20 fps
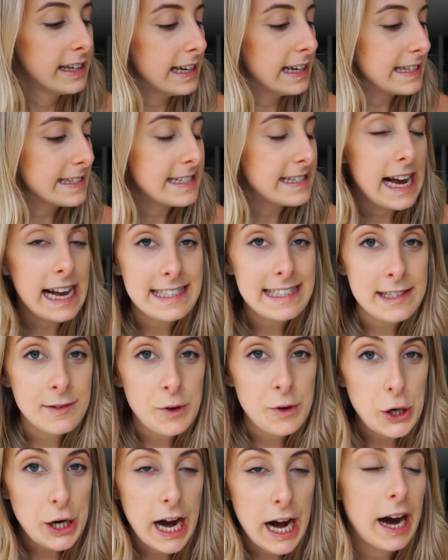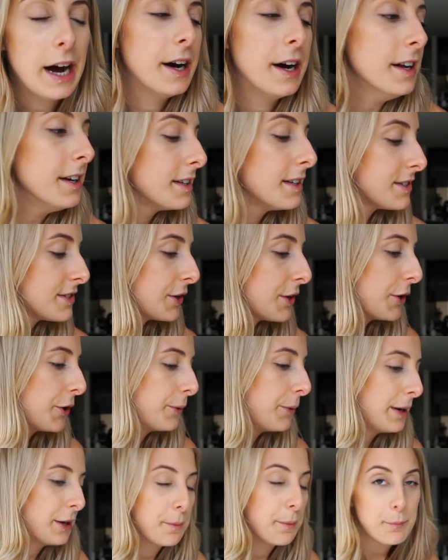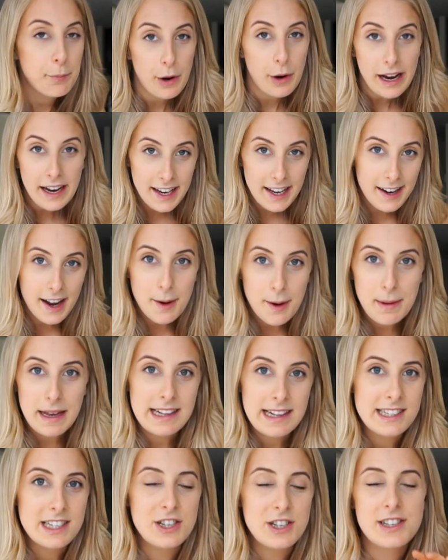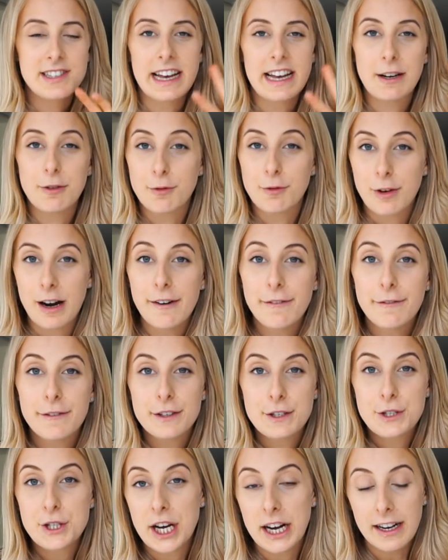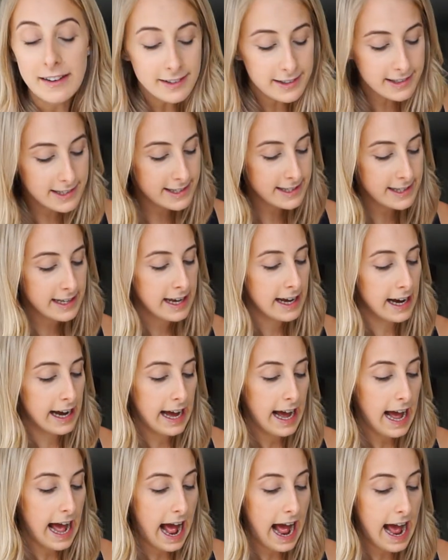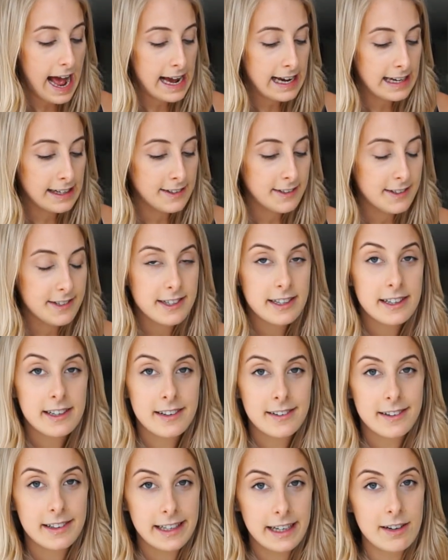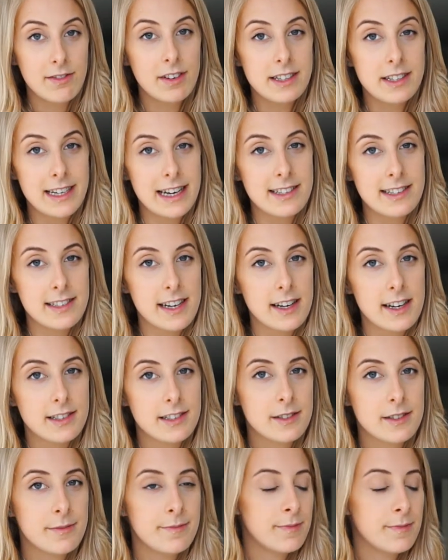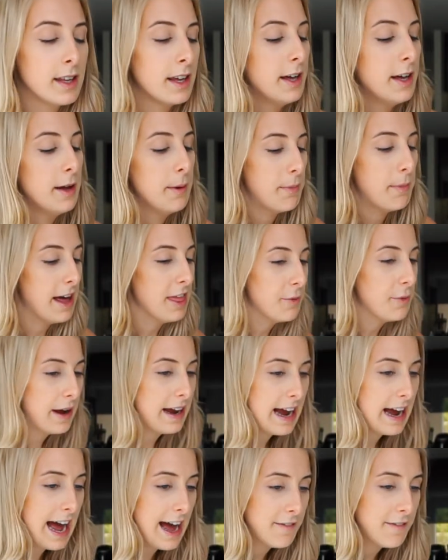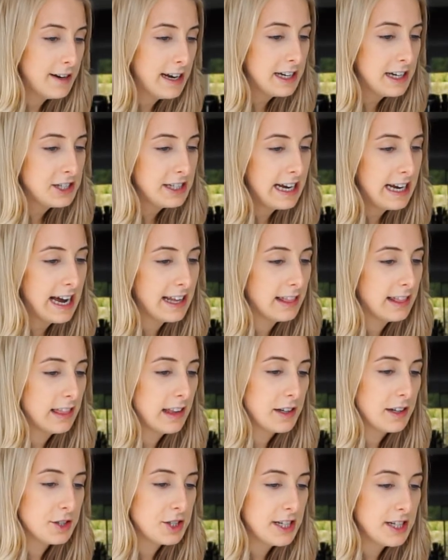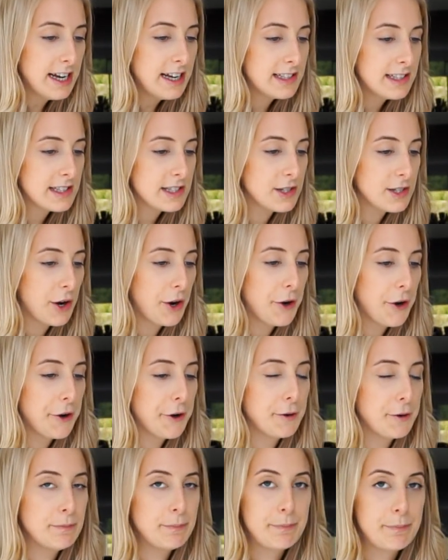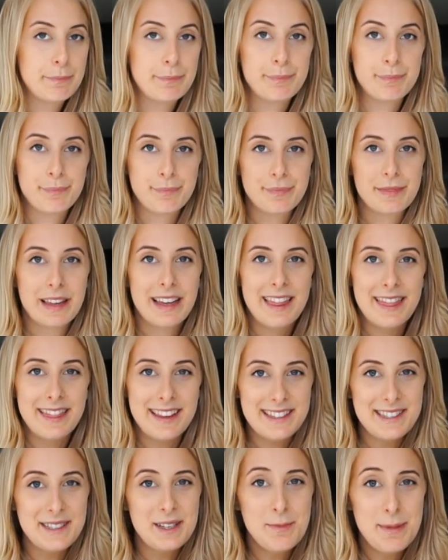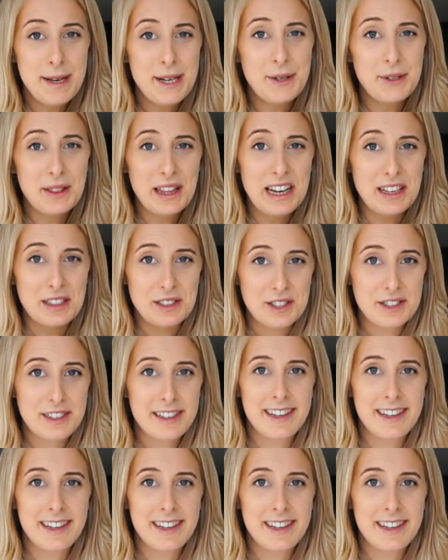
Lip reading: It's nice and rock hard, so we're going to break it up into just like rough chunks and give it a taste test. By the way, I haven't actually had lunch yet, so this is going to be a good lunch.